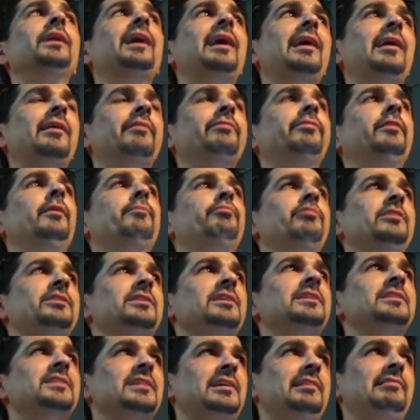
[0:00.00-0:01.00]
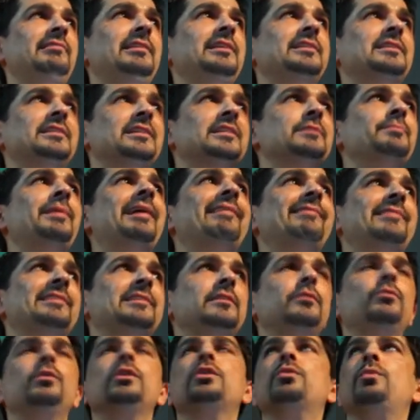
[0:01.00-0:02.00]
have a pretty serious
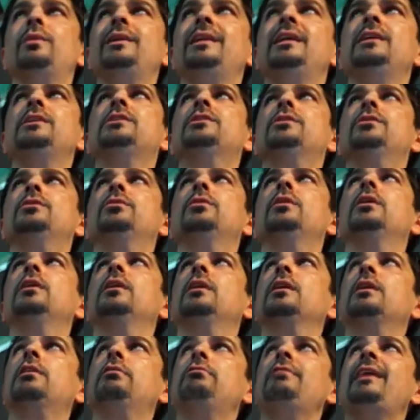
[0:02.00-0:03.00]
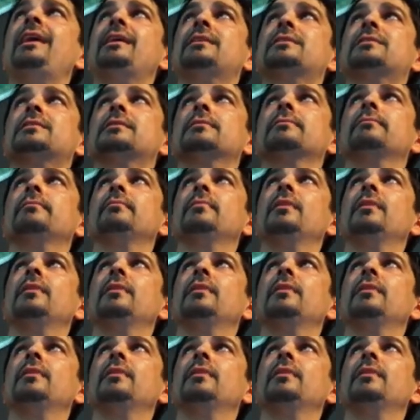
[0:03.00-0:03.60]
disparity which we need to correct.